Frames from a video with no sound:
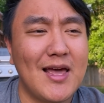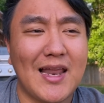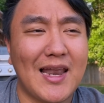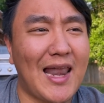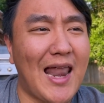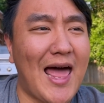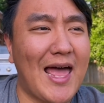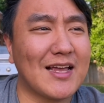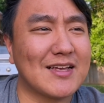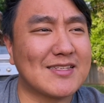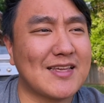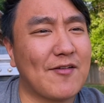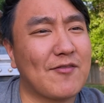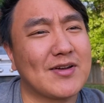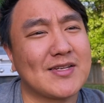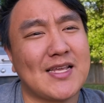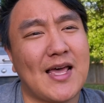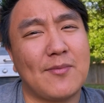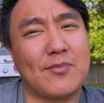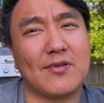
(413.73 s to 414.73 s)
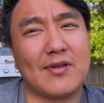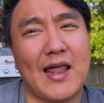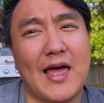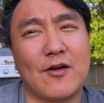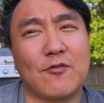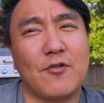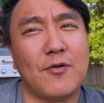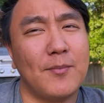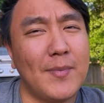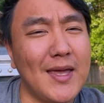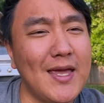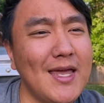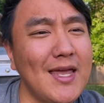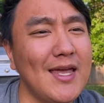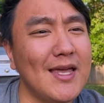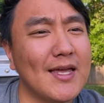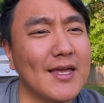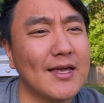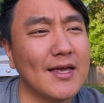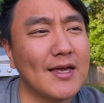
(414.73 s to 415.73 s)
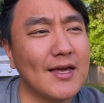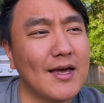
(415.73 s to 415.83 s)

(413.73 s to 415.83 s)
Like, say, for example, like with me,